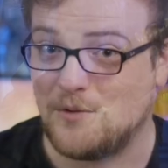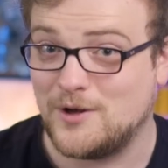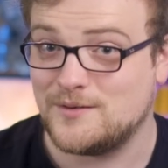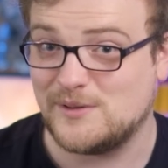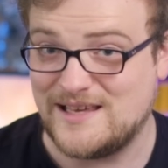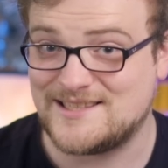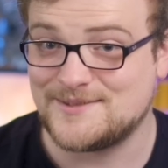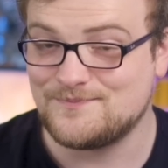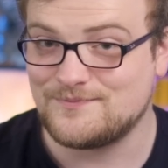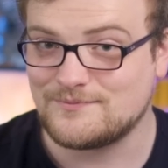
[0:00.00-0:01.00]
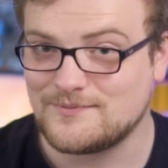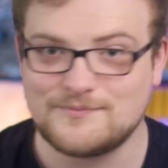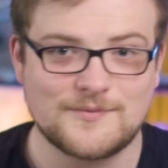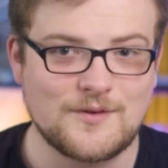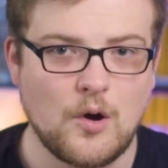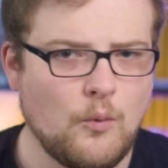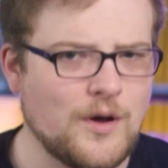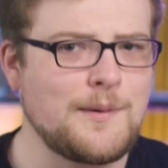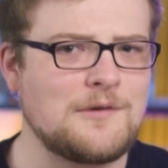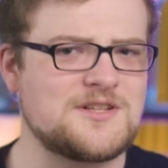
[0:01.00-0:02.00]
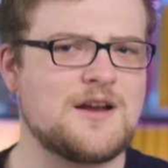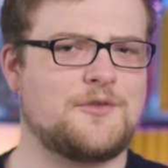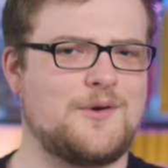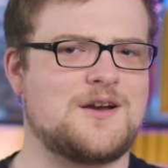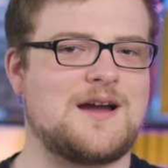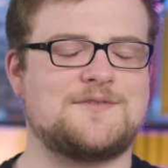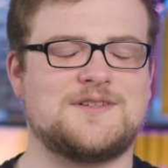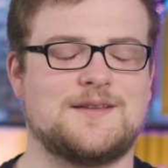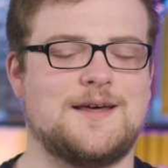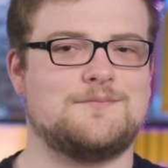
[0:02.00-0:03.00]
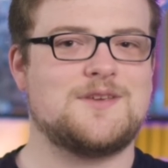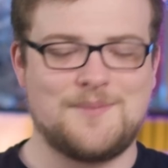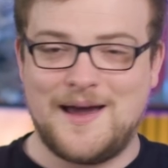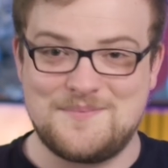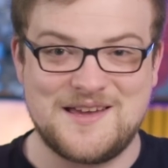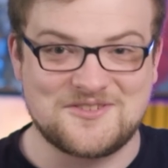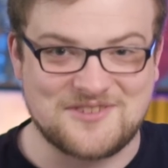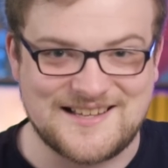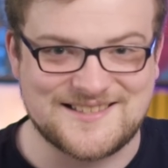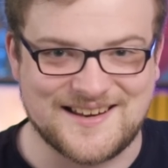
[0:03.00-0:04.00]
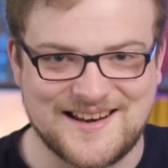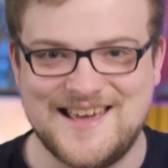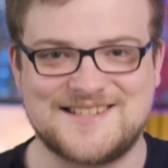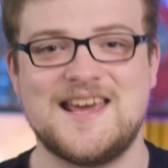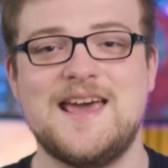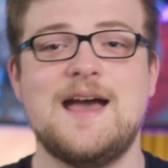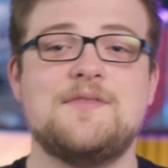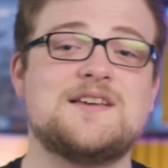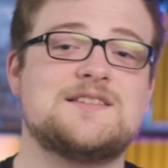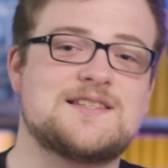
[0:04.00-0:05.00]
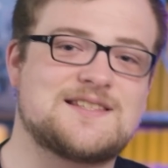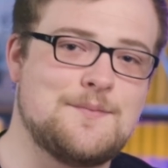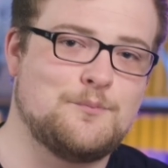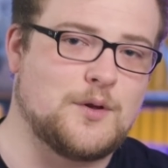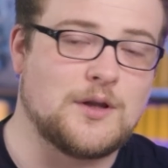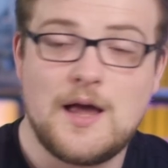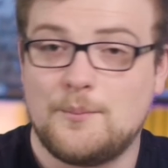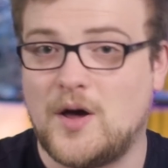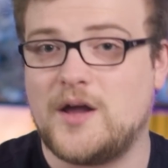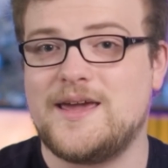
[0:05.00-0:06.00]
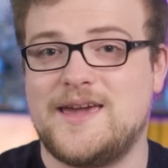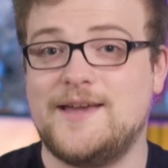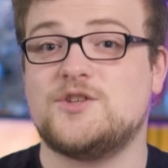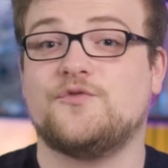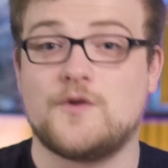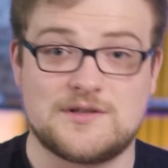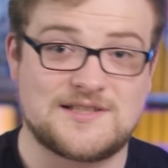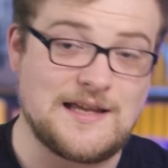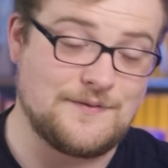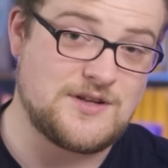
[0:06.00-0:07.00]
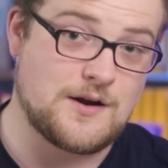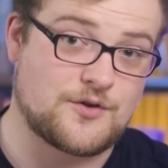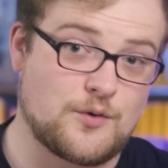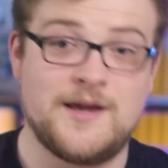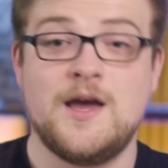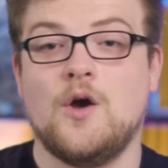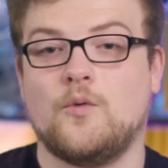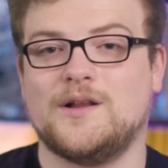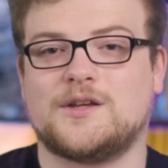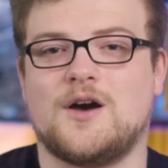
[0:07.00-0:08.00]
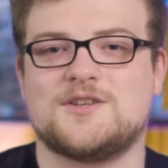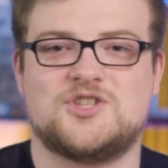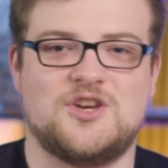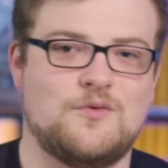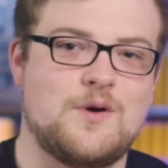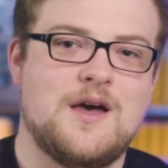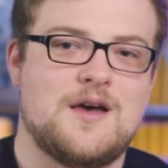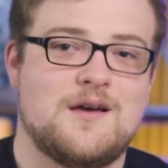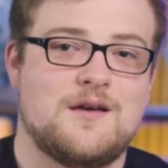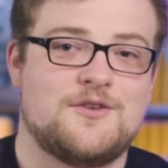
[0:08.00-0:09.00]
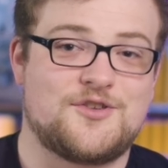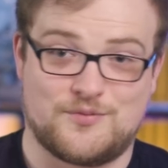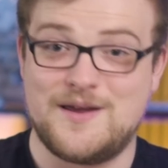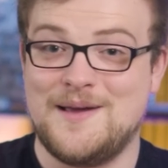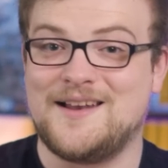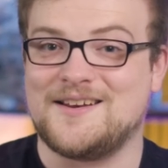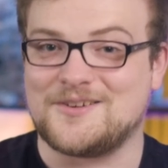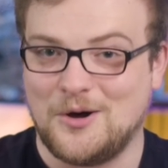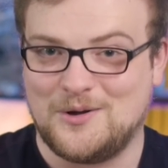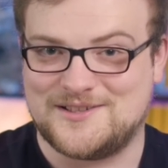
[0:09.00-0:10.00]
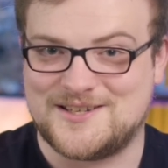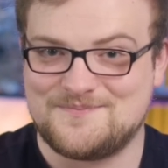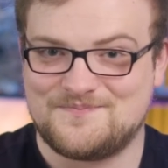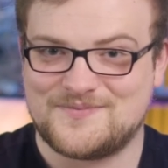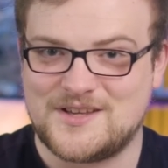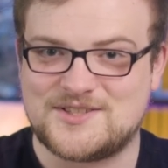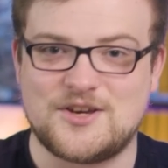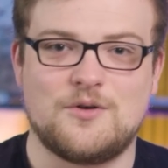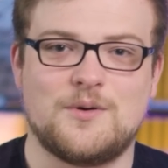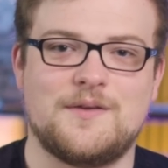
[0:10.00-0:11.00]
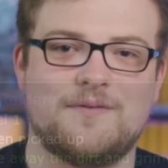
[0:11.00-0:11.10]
one, Blizz. What about tier 3 crafting then? You might be interested in it. This is simple, but each full set of tier 3 will cost you 3 million gold. So